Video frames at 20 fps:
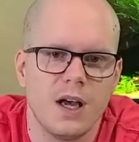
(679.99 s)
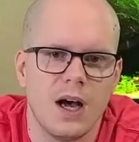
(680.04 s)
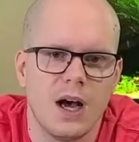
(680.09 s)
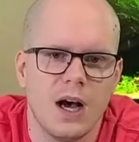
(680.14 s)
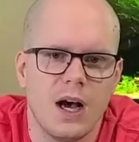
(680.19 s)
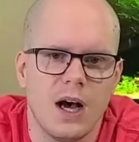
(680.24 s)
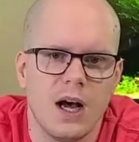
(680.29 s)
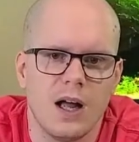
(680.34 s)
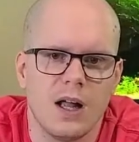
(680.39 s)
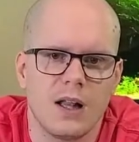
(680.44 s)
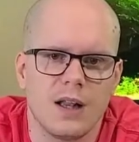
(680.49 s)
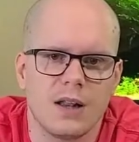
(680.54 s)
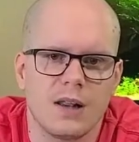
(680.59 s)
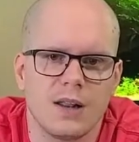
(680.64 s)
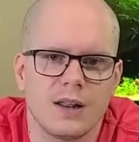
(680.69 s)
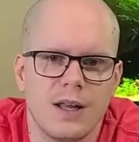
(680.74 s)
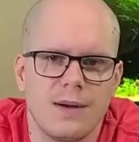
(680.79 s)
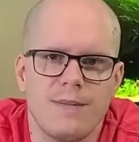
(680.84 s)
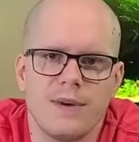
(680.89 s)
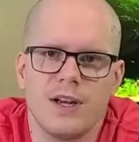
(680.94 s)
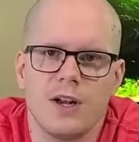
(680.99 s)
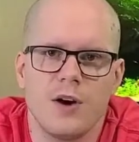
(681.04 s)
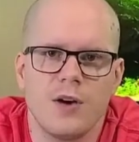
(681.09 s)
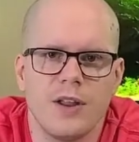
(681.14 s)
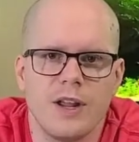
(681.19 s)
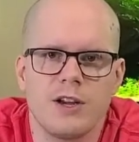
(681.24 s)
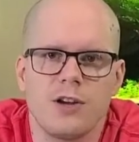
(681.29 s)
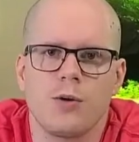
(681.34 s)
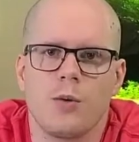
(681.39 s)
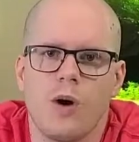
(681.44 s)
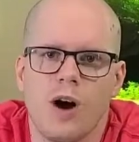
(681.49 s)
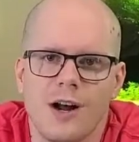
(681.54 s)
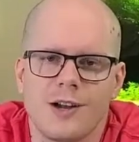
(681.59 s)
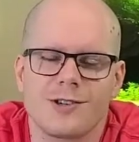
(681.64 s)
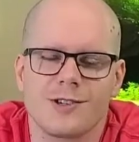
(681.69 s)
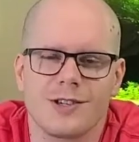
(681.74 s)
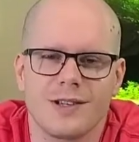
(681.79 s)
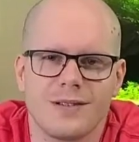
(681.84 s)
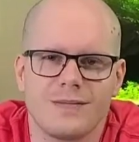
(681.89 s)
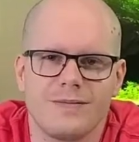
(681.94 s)
uh, let me know that you're
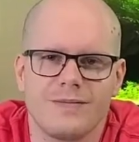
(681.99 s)
watching.